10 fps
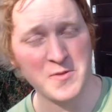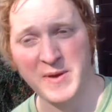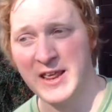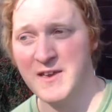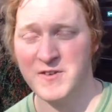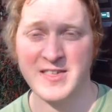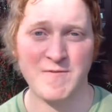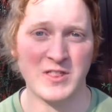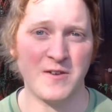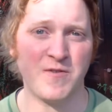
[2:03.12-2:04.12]
It's been here for
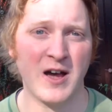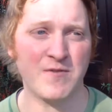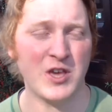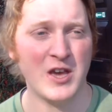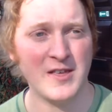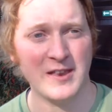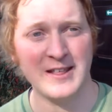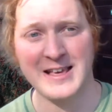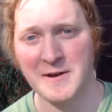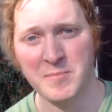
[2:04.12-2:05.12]
75 years, and
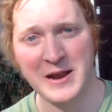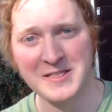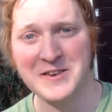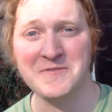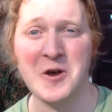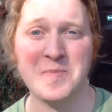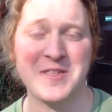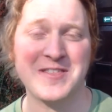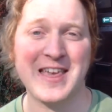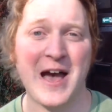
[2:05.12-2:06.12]
it's had plenty of
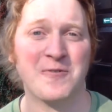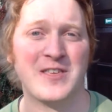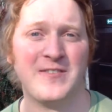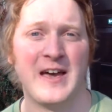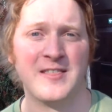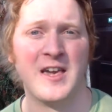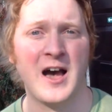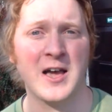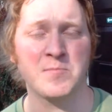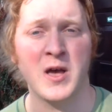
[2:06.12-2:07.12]
ups and downs in that
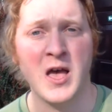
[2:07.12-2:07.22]
time.